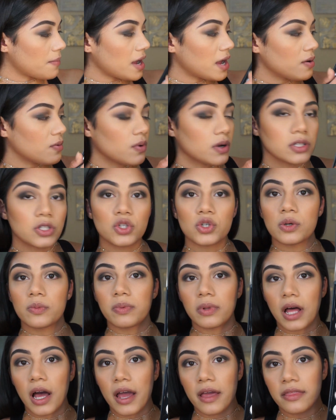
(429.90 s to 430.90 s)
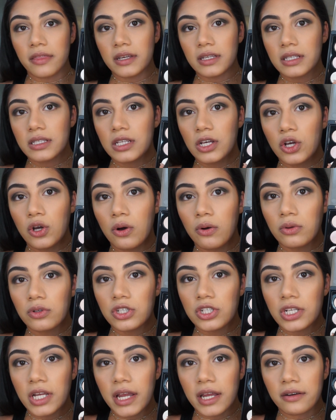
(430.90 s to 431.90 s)
might want to apply this
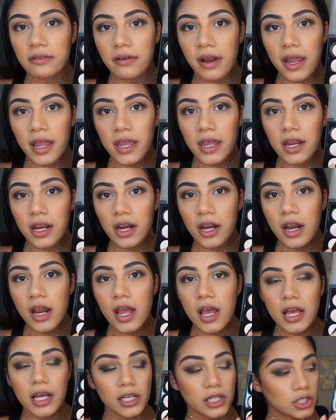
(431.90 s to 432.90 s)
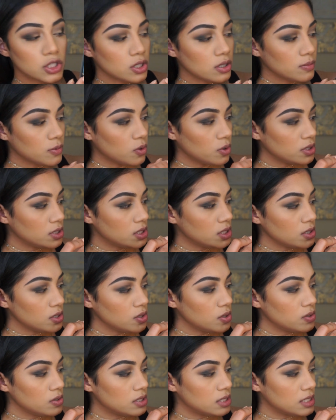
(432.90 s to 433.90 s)
gold shade right here. So I'm going
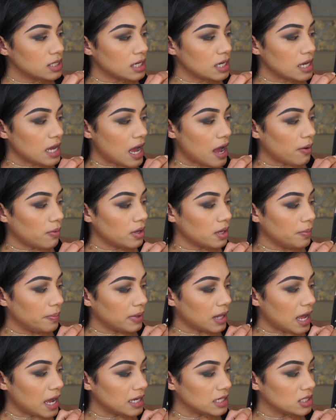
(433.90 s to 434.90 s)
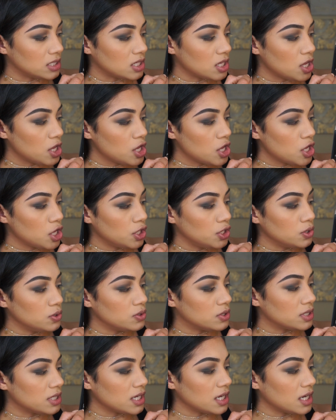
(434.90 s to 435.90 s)
to see how it applies
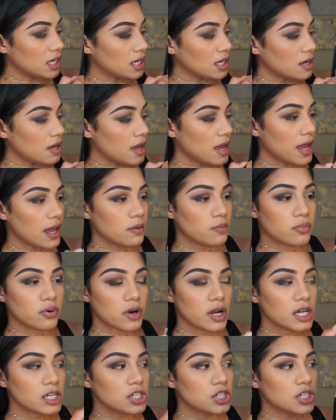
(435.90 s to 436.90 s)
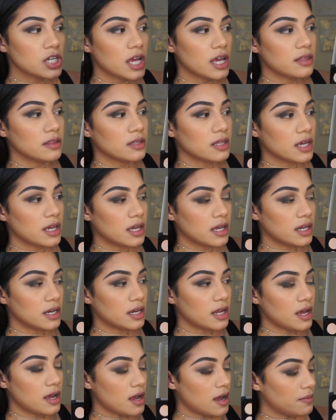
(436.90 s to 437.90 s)
using a brush, and
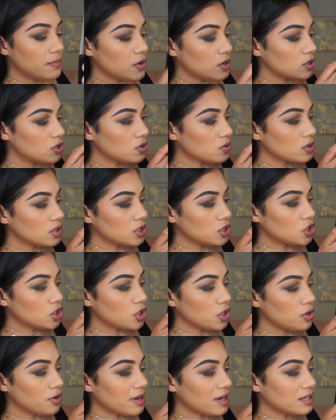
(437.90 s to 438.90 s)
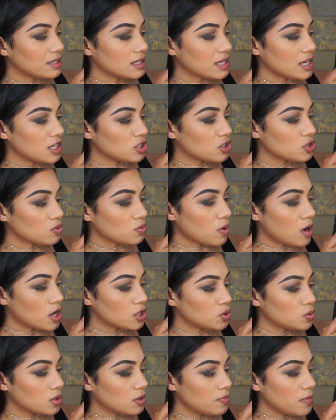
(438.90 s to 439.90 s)
then I'm also going to show you guys a
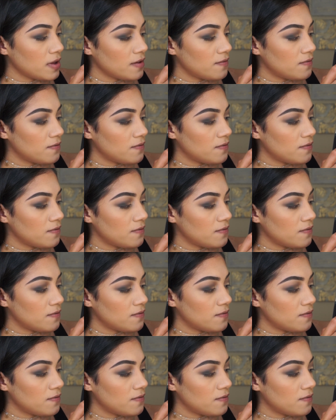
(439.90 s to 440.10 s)
swatch with my